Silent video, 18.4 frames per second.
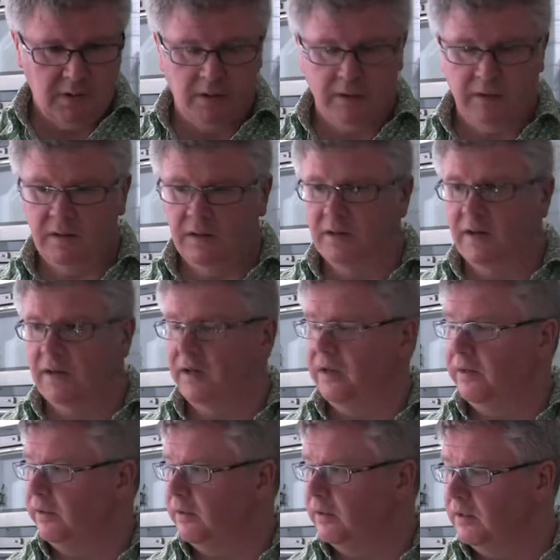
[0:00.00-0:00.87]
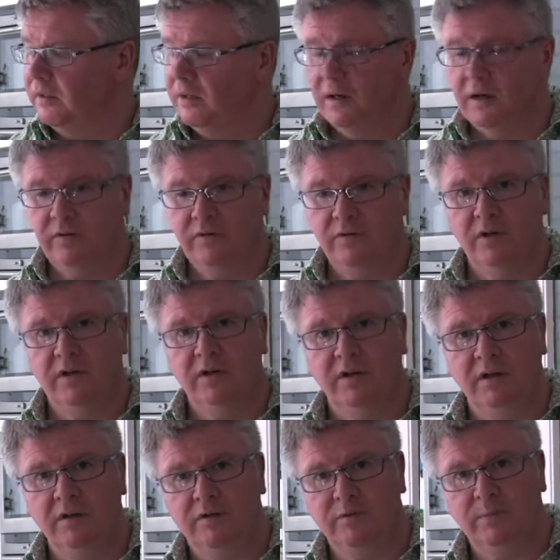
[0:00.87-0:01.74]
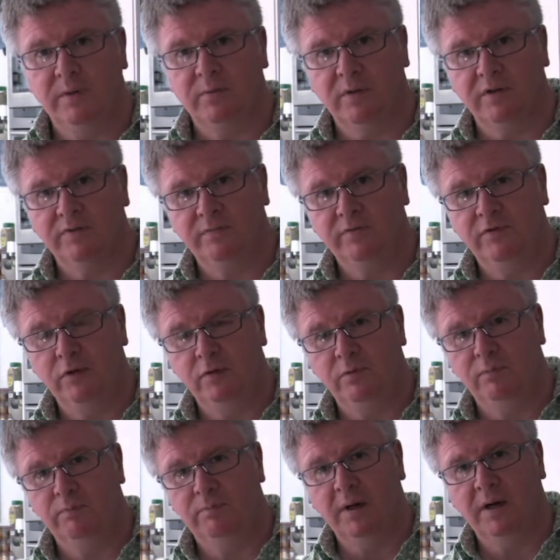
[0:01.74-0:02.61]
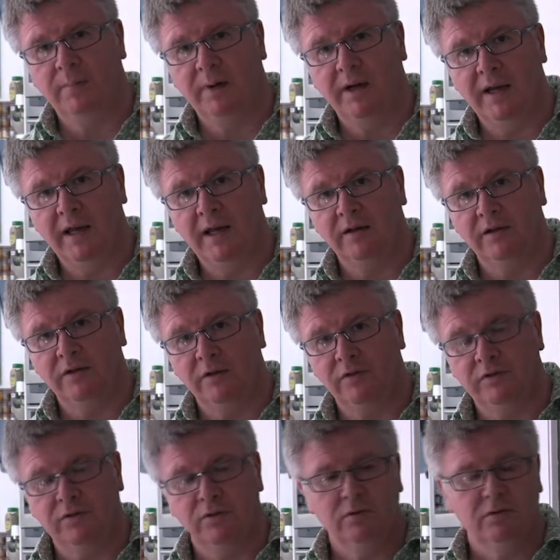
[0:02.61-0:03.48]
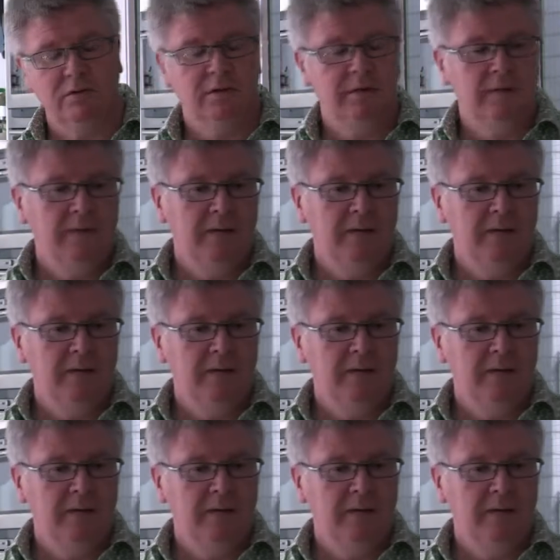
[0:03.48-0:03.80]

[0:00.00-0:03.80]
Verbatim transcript: I think I had a, I certainly spent what few bob I had on a suit,